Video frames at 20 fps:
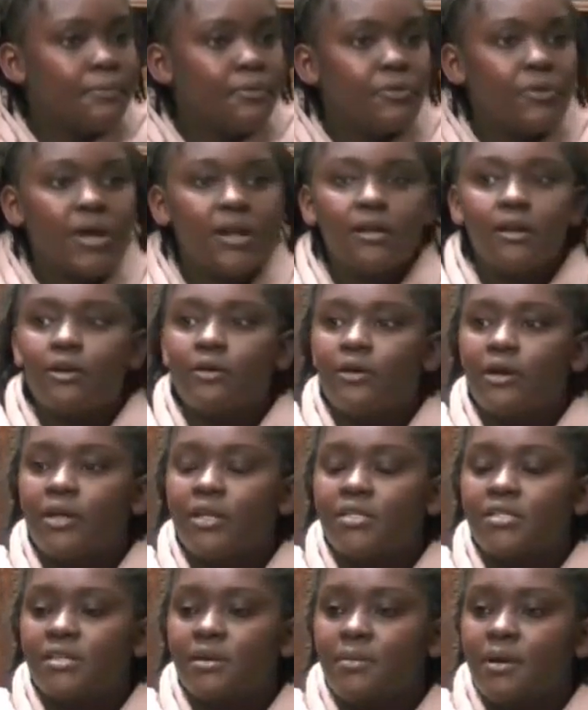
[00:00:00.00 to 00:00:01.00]
run
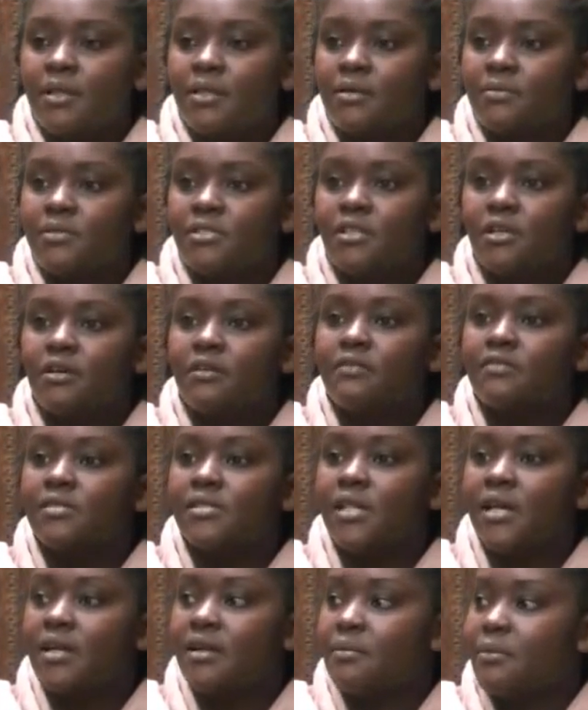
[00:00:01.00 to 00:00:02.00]
credits among themselves,
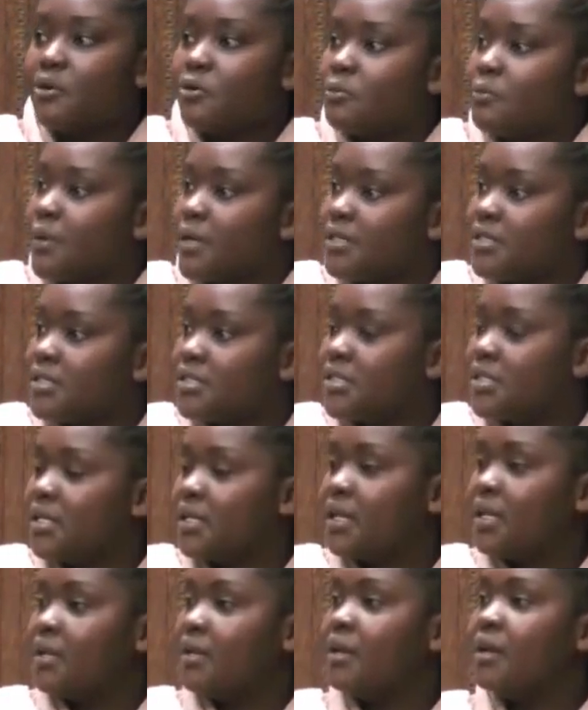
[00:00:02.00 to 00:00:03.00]
learn about
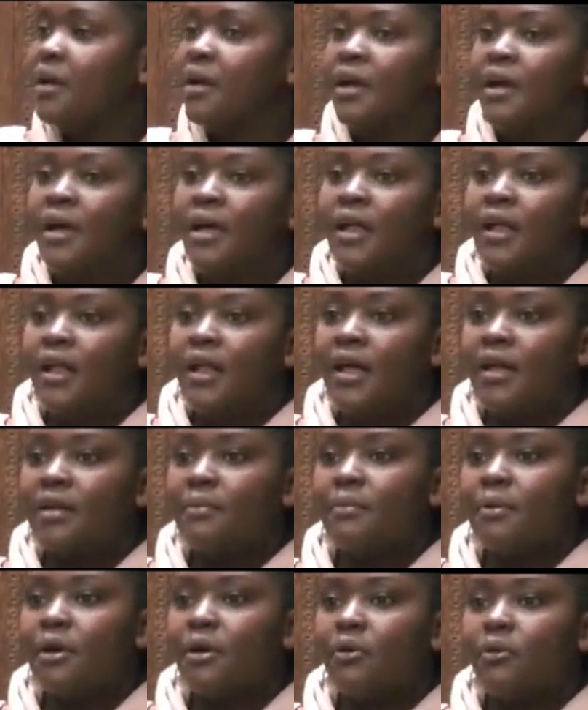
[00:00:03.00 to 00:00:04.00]
budgeting, and learn
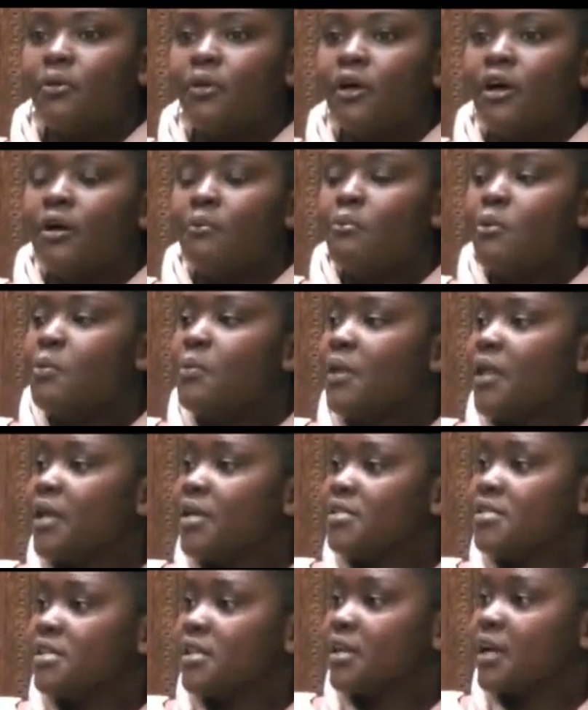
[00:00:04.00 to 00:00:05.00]
about
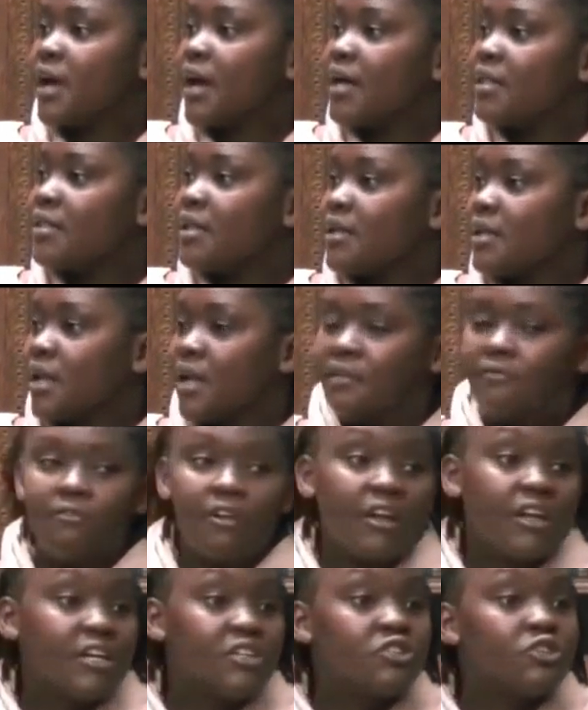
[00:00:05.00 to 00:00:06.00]
mobilizing other
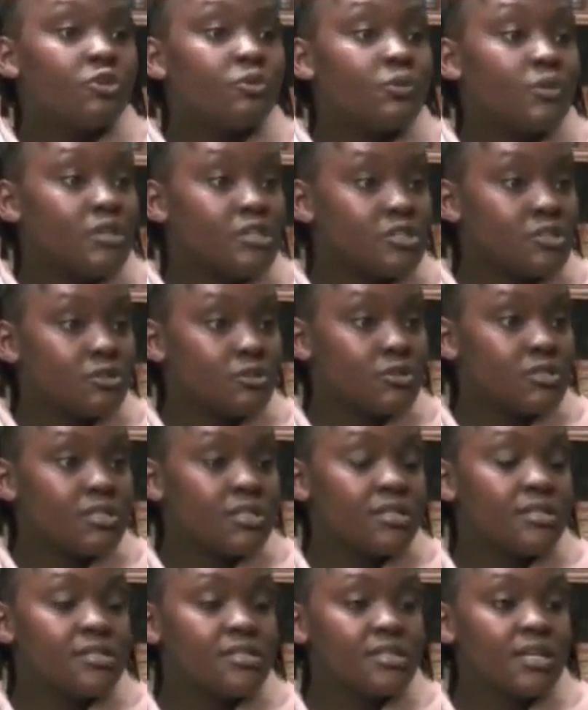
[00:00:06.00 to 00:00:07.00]
non-financial
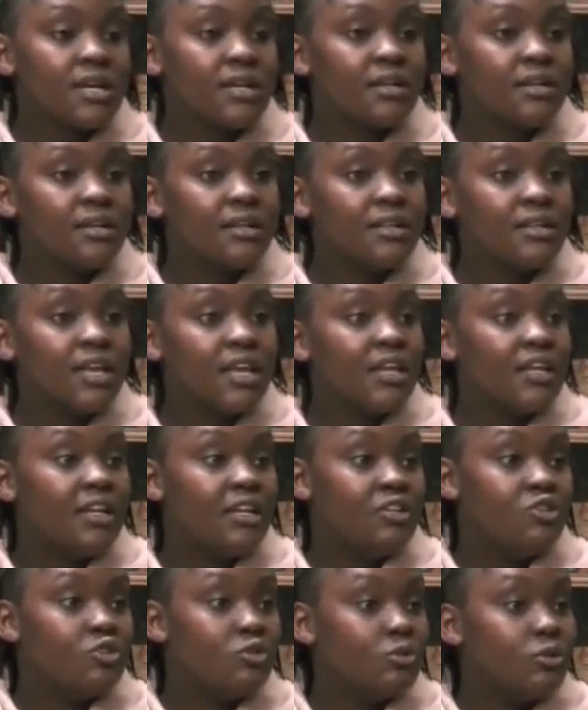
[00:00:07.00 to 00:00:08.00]
resources that they
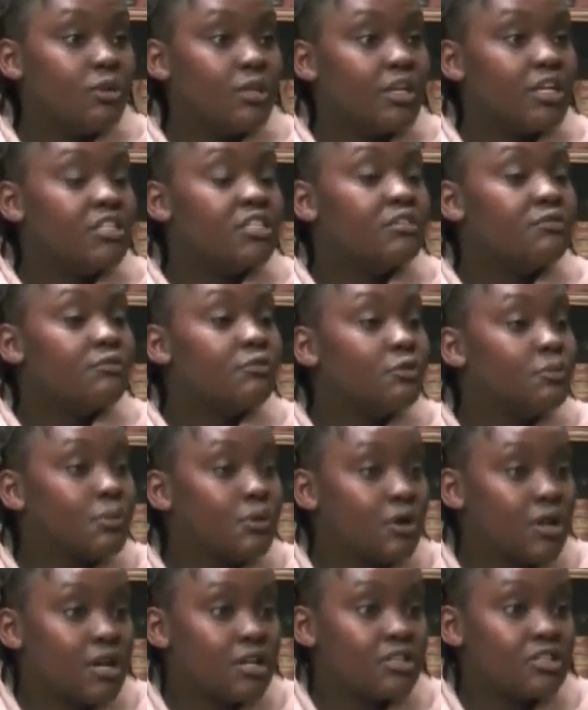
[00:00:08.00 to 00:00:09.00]
need to engage in food
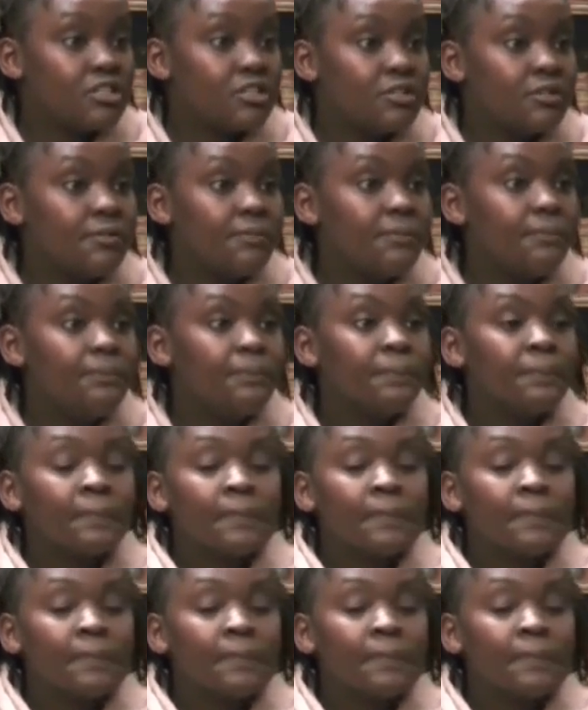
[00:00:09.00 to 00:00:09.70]
production.